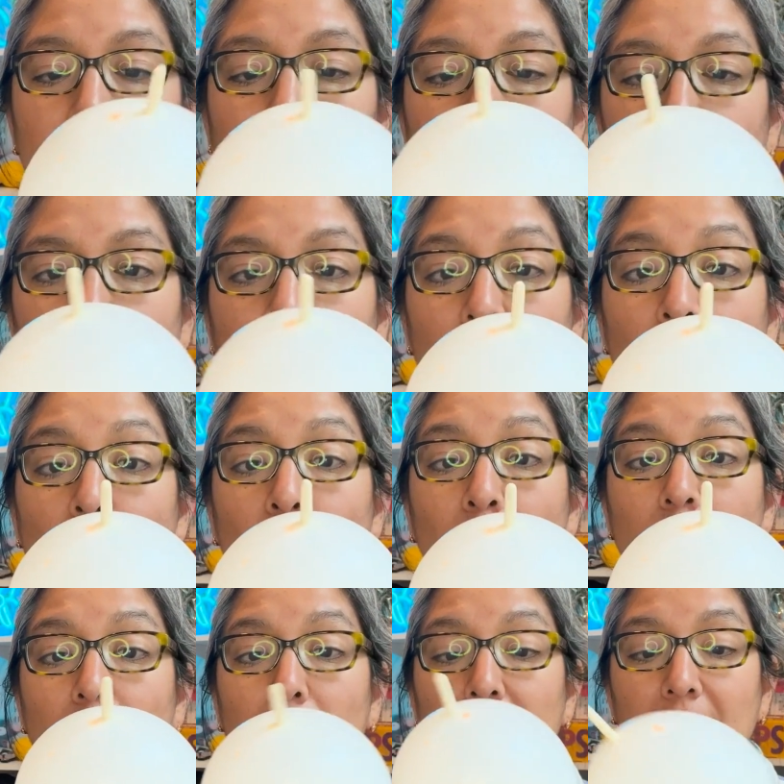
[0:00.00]
Okay,
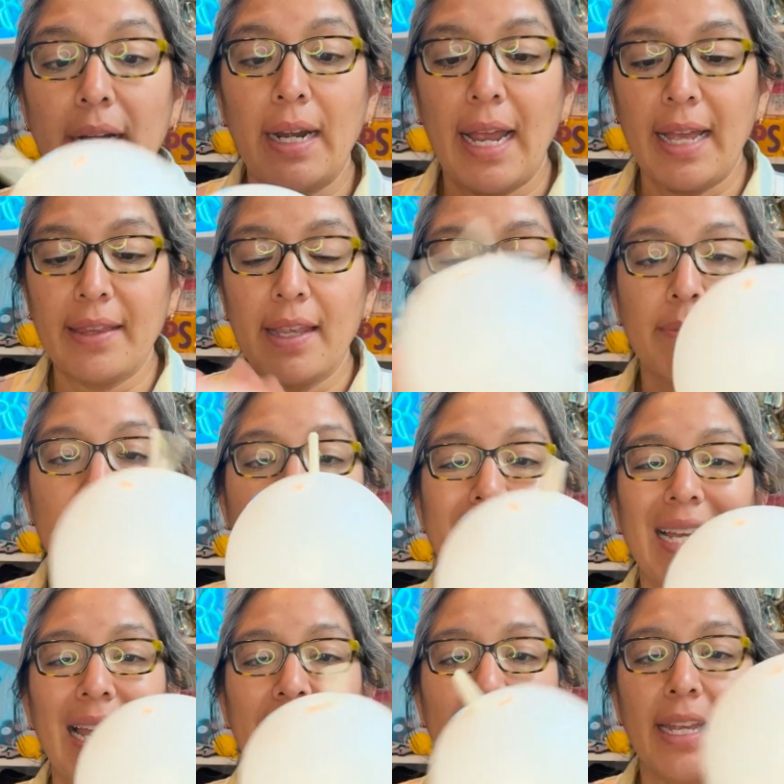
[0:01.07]
lose some air and then
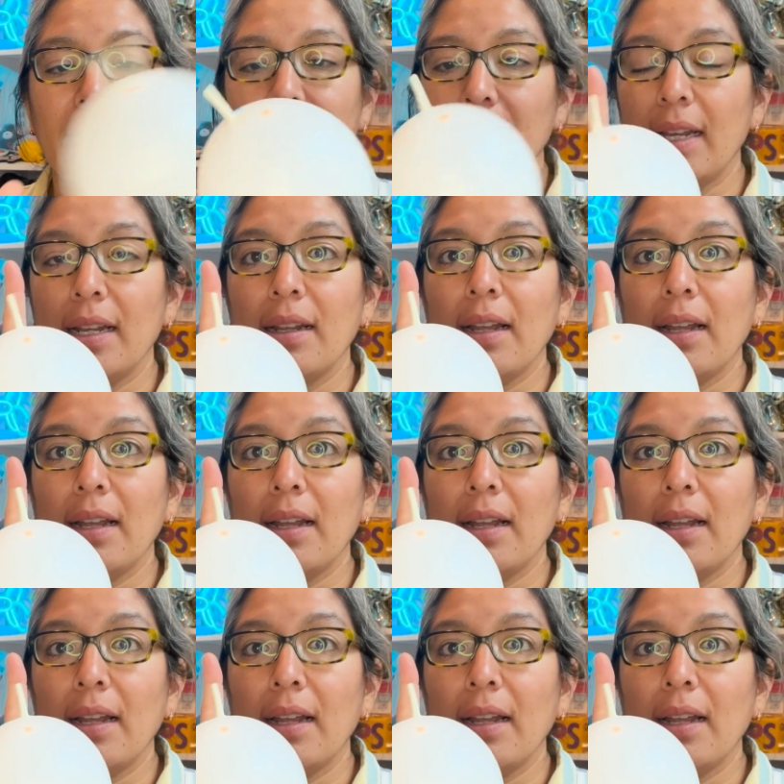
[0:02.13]
tie it.